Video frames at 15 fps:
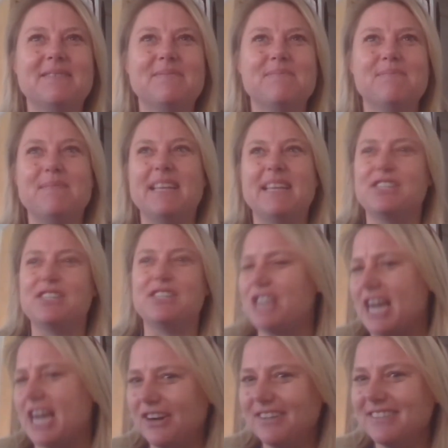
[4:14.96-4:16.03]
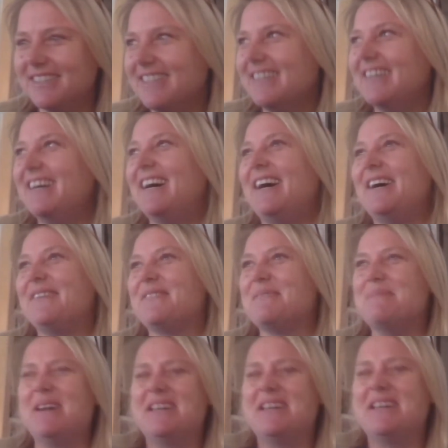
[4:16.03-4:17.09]
made the chair of the
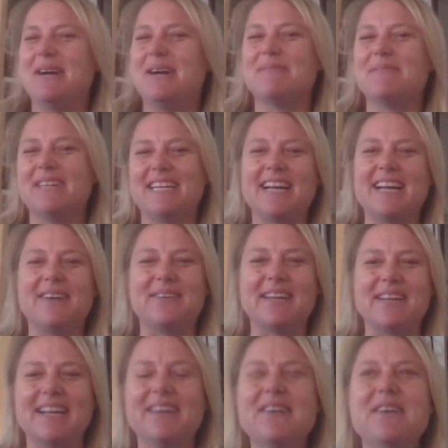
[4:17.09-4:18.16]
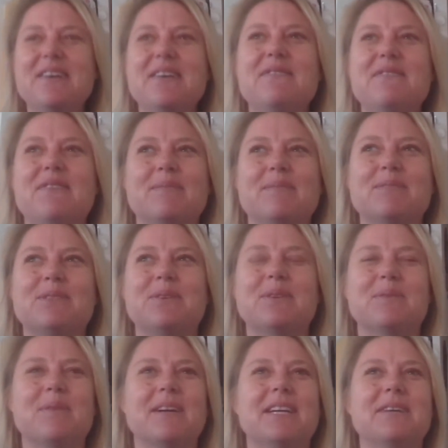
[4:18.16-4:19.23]
Montgomery County Farm Solar
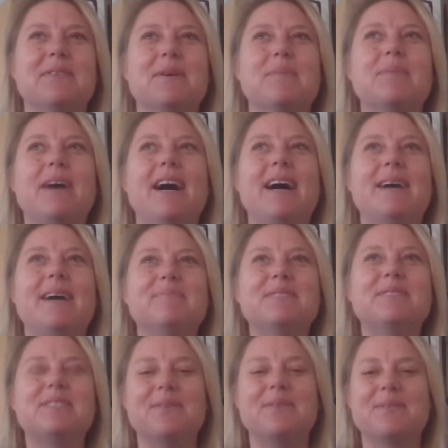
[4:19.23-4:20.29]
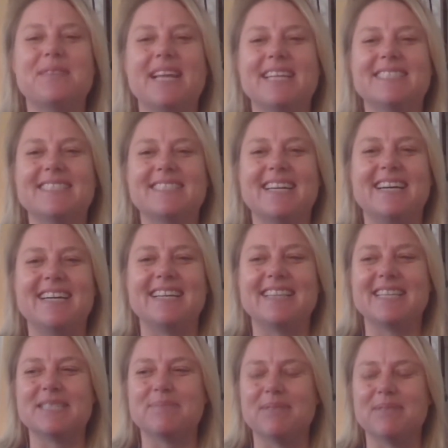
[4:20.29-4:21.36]
Working Group. So
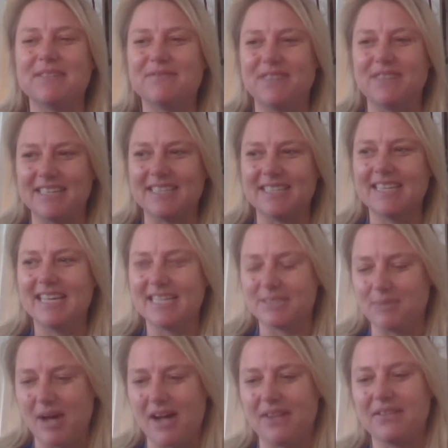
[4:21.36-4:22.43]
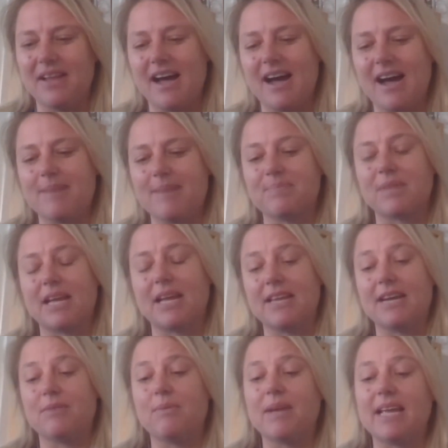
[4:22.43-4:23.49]
that's pretty fun as well. And
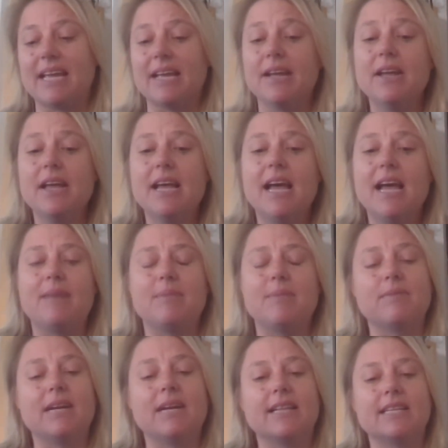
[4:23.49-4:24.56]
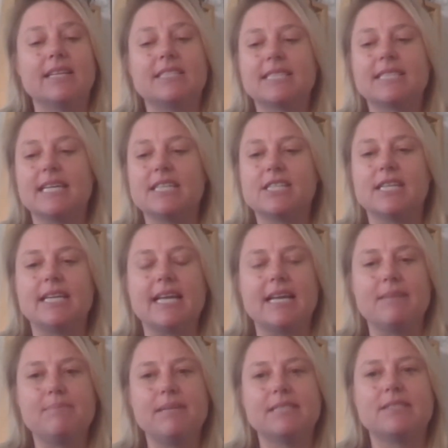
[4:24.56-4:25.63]
then we have been running legislation
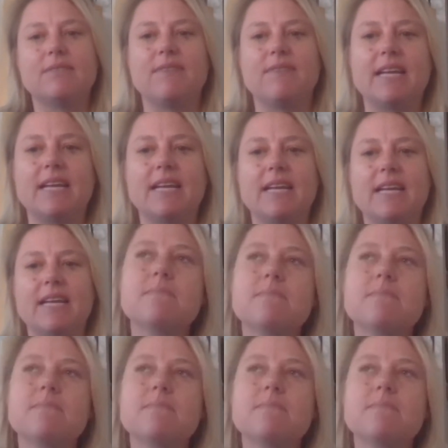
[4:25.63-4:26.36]
in Pennsylvania.